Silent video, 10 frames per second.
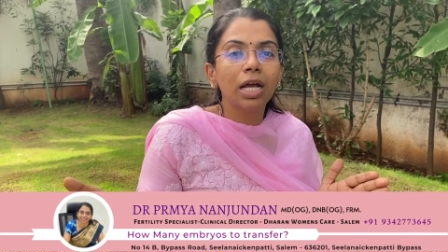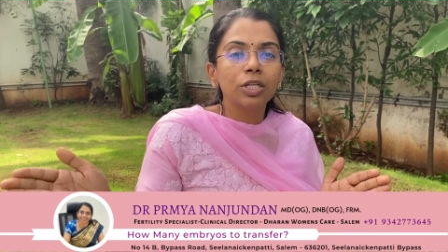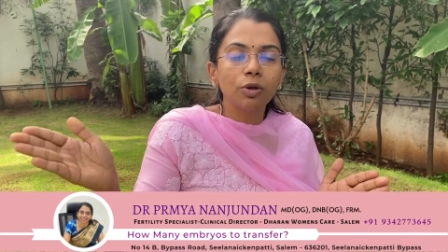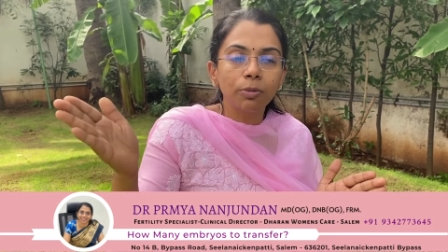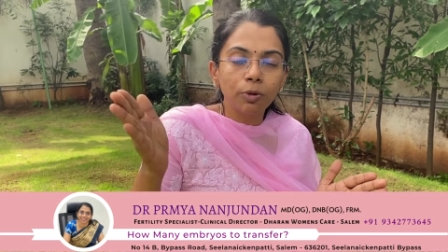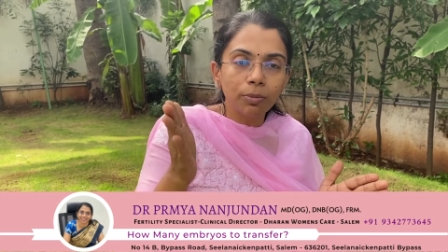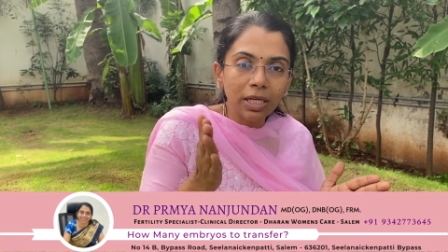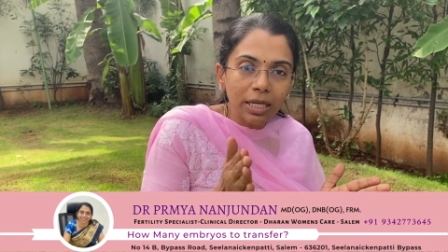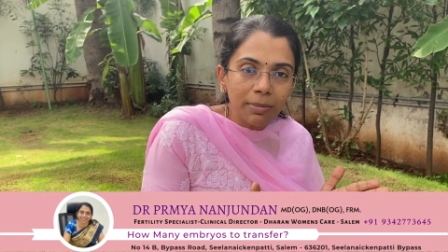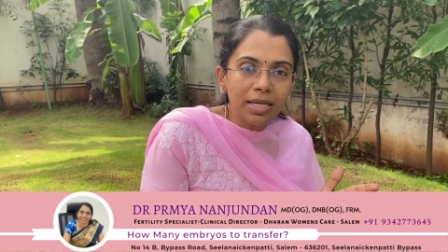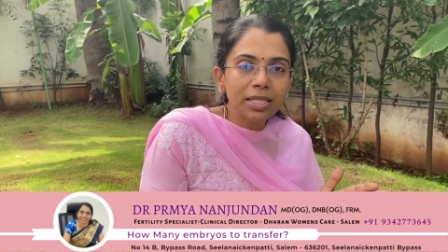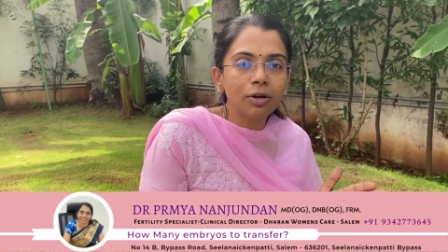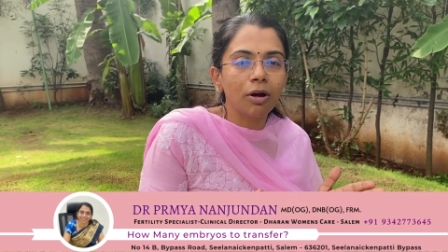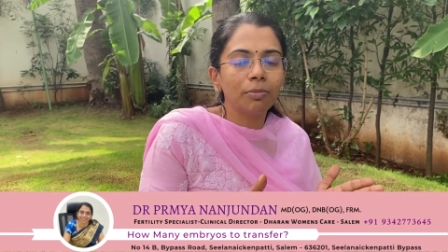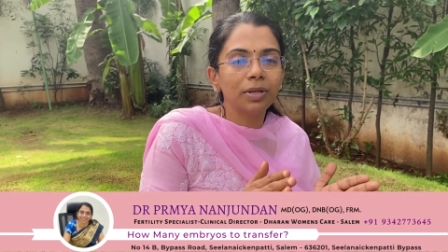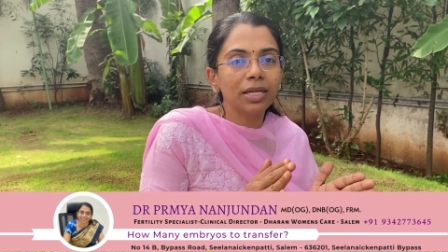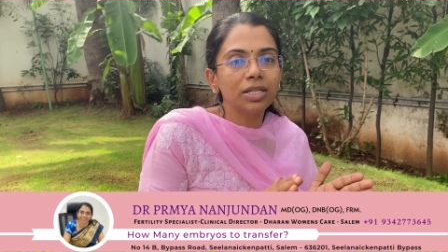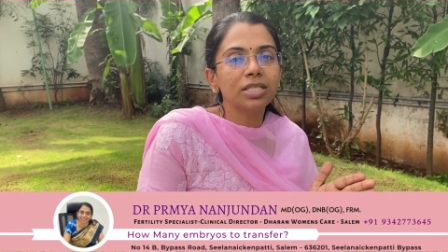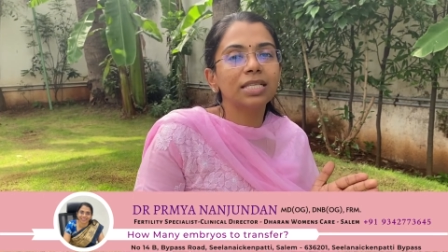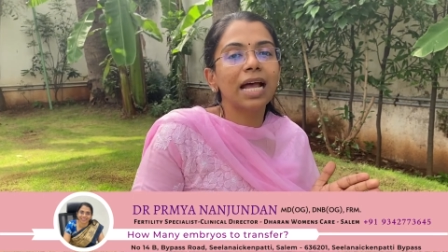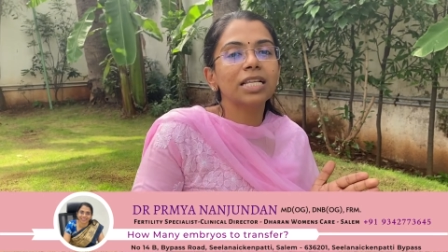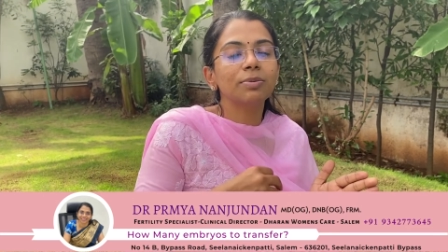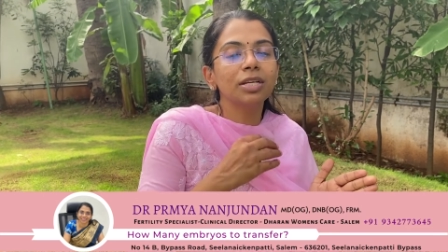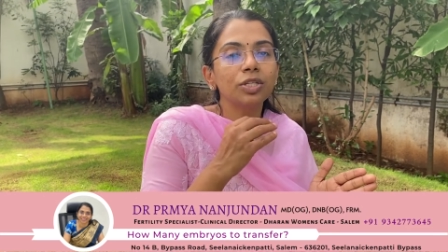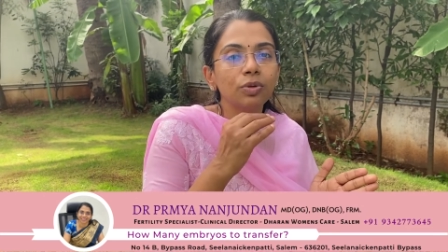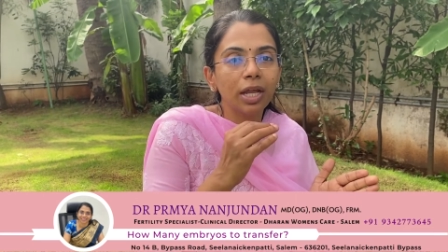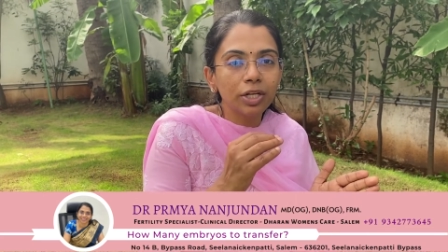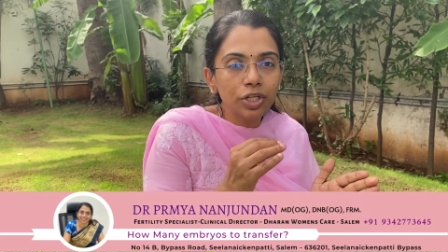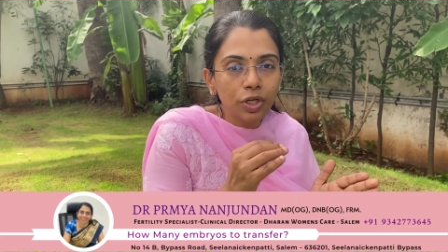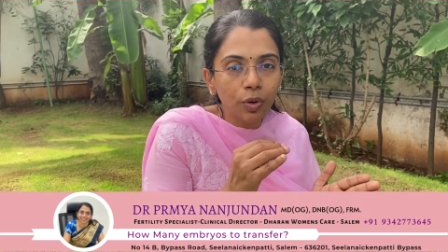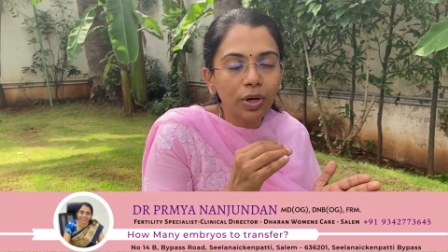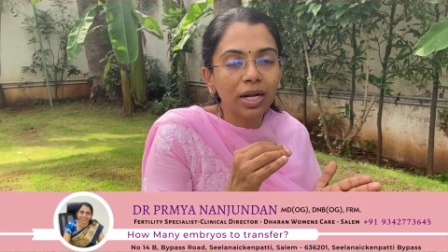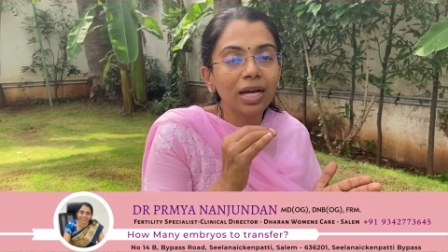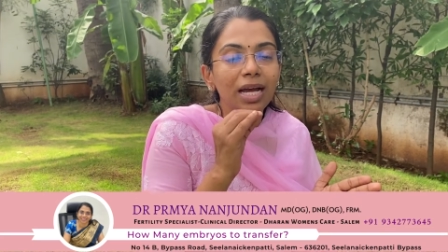So to minimize the complications as well as to ensure a